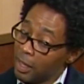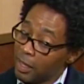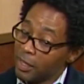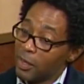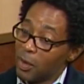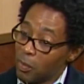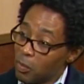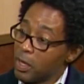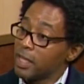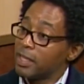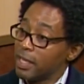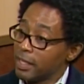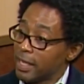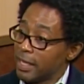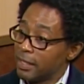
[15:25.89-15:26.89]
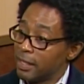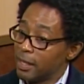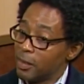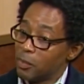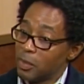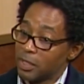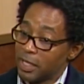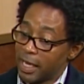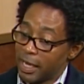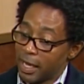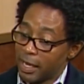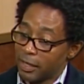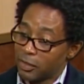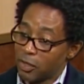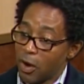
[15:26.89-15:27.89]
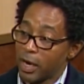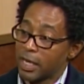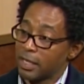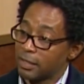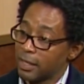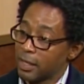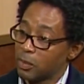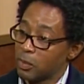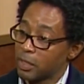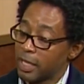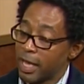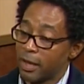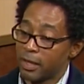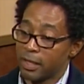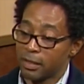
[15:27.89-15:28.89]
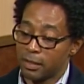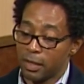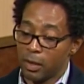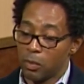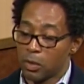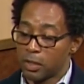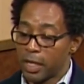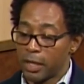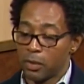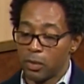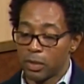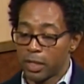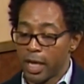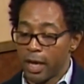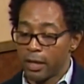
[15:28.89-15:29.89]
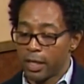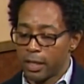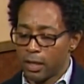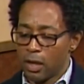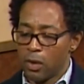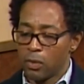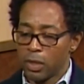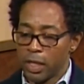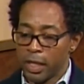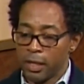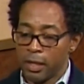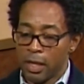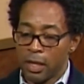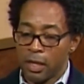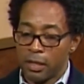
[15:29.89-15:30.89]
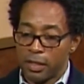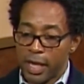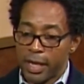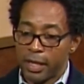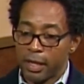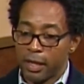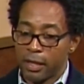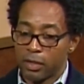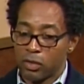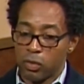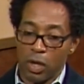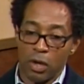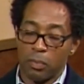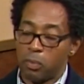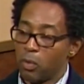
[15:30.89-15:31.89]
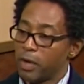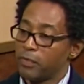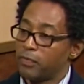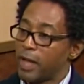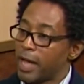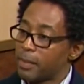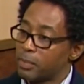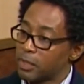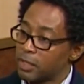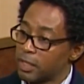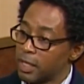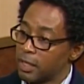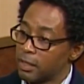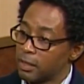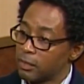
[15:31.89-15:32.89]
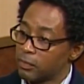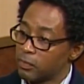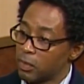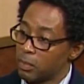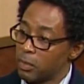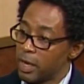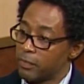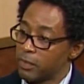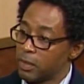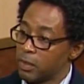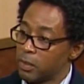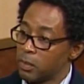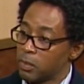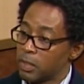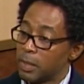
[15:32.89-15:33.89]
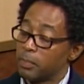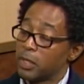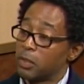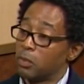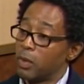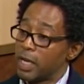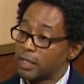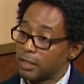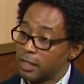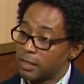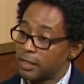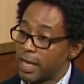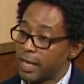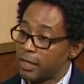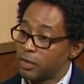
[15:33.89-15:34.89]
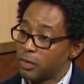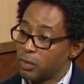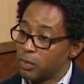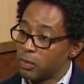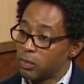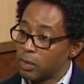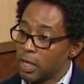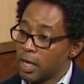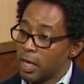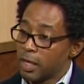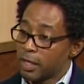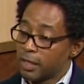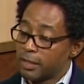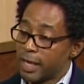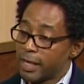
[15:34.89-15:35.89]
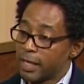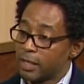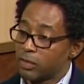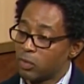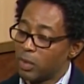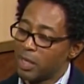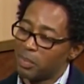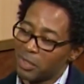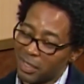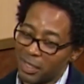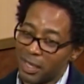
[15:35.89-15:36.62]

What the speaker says: one thing they did was they kind of targeted St. Louis County and said, well, St. Louis County can only take in 12.5% from revenues, but the rest of the state can take in 20%.